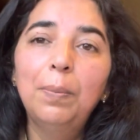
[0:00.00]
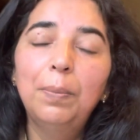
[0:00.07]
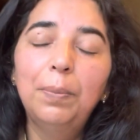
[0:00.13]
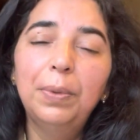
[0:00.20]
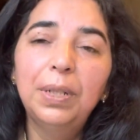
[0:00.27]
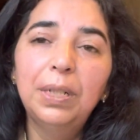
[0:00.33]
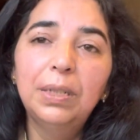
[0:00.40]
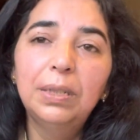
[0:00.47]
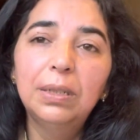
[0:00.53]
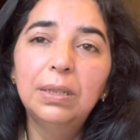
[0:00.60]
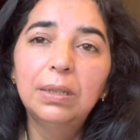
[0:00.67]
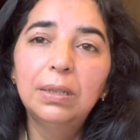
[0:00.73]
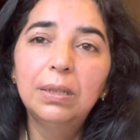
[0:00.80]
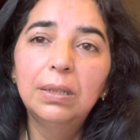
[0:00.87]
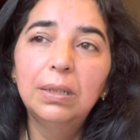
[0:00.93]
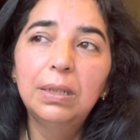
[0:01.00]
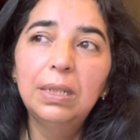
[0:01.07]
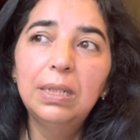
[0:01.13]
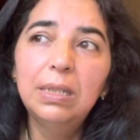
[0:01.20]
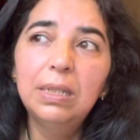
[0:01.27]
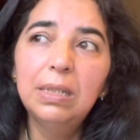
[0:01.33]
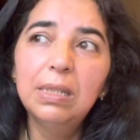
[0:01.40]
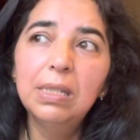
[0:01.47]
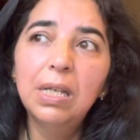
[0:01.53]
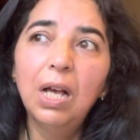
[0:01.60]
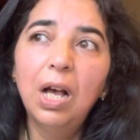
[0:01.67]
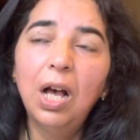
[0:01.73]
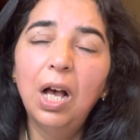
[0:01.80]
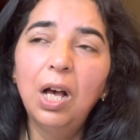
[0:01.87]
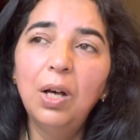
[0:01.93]
But it is
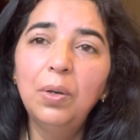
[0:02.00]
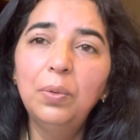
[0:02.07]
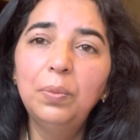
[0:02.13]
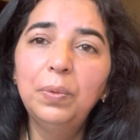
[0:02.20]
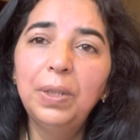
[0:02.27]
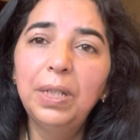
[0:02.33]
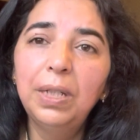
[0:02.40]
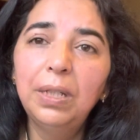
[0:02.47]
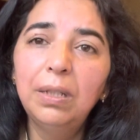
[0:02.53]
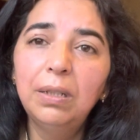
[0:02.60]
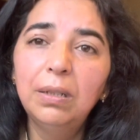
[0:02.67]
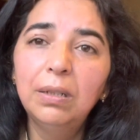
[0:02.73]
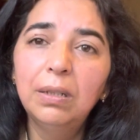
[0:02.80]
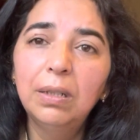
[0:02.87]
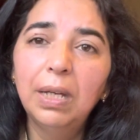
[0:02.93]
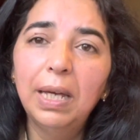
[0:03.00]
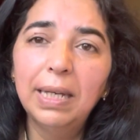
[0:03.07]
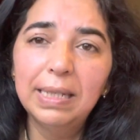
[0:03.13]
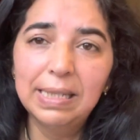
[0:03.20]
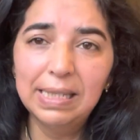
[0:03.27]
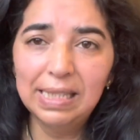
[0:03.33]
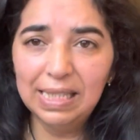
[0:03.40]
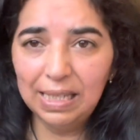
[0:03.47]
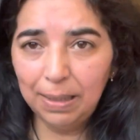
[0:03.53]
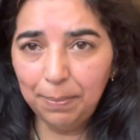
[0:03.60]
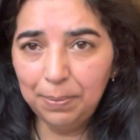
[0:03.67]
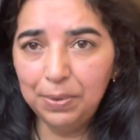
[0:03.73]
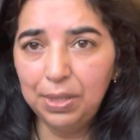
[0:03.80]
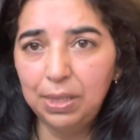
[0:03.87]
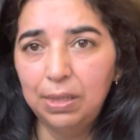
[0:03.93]
how we
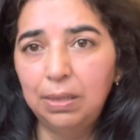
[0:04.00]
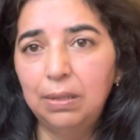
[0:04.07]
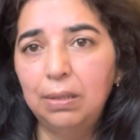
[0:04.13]
accept